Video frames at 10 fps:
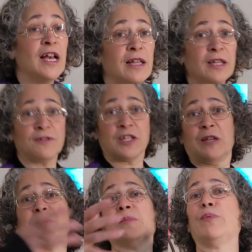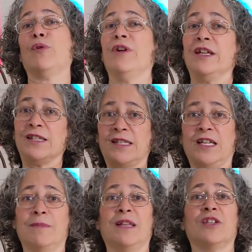lifted up his boy and
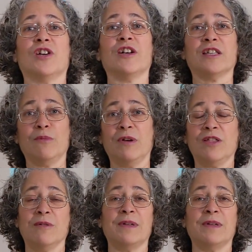set him on the donkey with him.